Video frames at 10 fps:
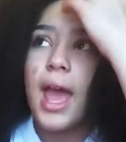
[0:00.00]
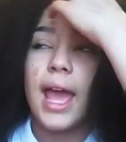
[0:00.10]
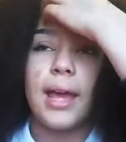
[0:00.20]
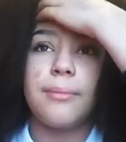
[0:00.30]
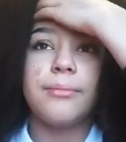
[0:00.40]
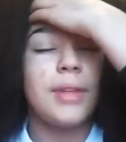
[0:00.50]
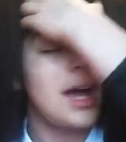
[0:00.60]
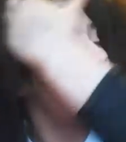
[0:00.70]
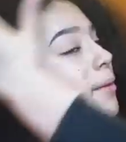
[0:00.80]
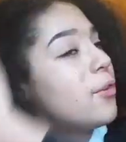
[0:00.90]
And
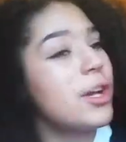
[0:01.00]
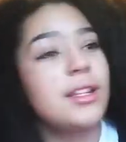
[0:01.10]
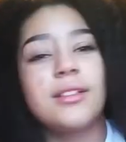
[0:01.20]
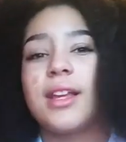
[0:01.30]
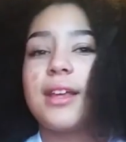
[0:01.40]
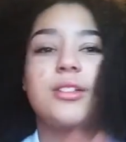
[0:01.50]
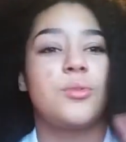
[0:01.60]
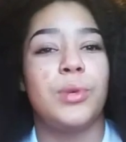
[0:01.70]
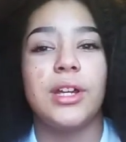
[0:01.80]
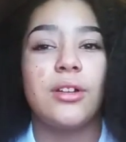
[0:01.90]
my voice is
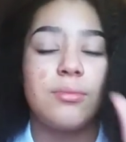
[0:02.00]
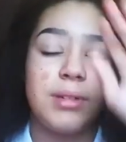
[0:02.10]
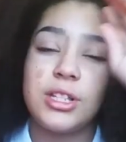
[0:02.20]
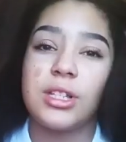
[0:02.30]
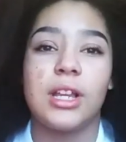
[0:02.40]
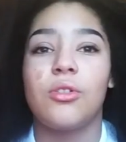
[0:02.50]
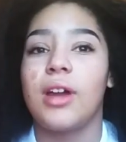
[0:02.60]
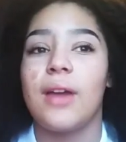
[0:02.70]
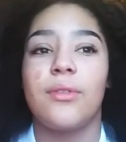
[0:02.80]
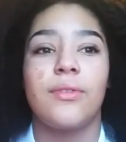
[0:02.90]
just weird. Please just ignore
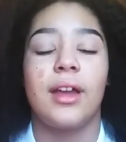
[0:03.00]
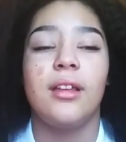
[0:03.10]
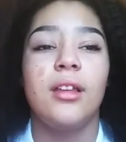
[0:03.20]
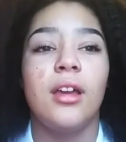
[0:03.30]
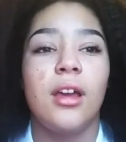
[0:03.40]
everything.